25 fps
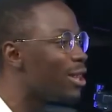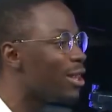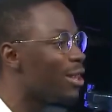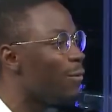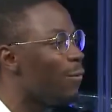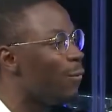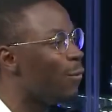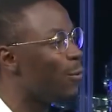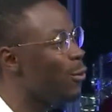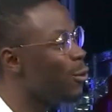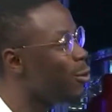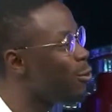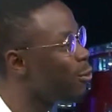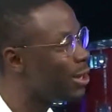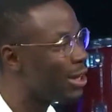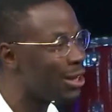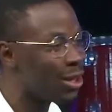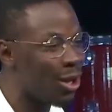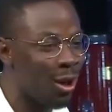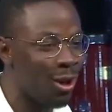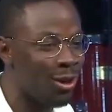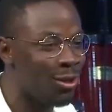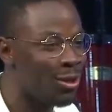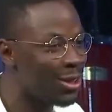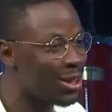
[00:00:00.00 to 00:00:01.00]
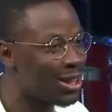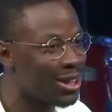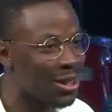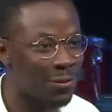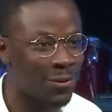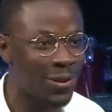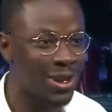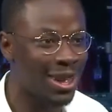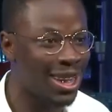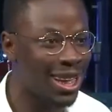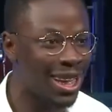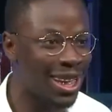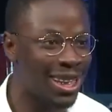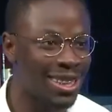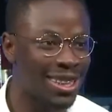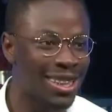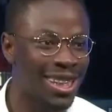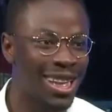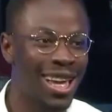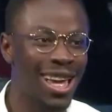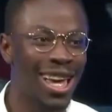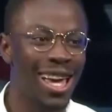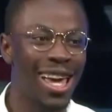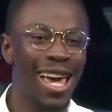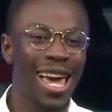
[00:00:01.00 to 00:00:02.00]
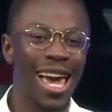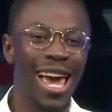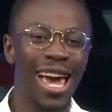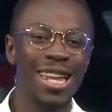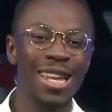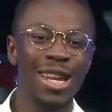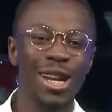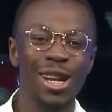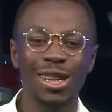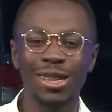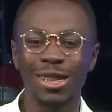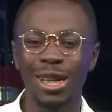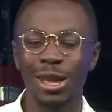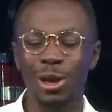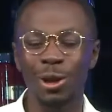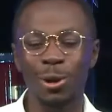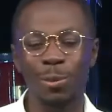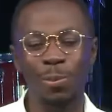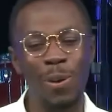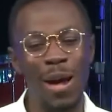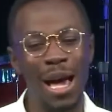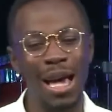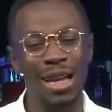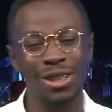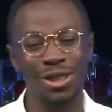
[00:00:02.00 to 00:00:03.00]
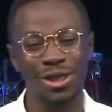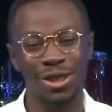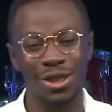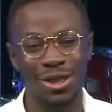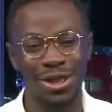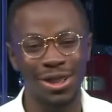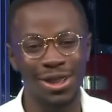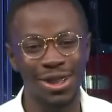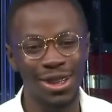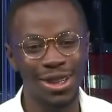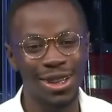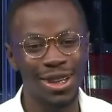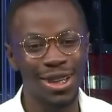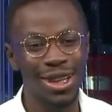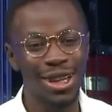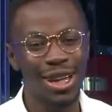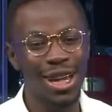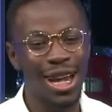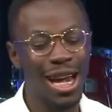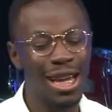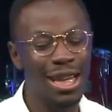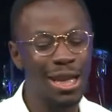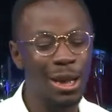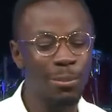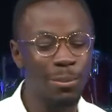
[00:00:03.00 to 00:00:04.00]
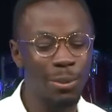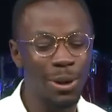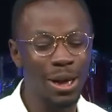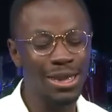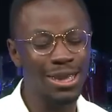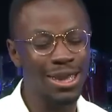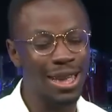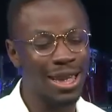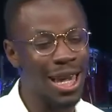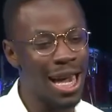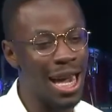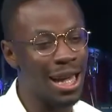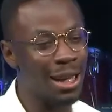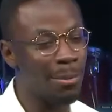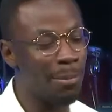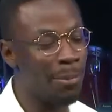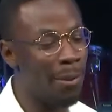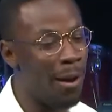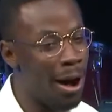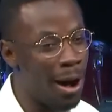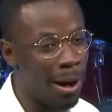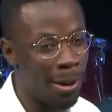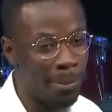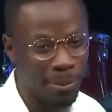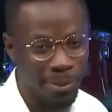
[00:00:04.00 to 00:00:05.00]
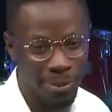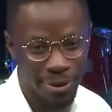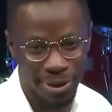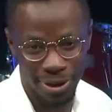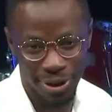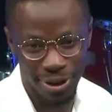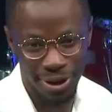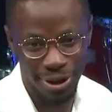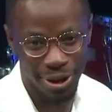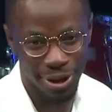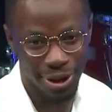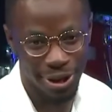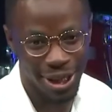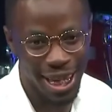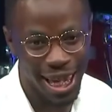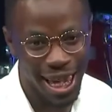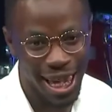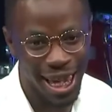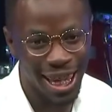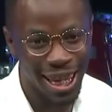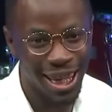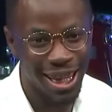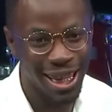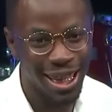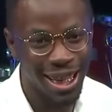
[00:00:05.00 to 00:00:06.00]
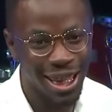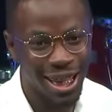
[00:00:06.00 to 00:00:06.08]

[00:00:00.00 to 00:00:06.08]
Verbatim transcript: and foods and all those different things. And here's a youth pastor, and he brings a can of pop. Okay?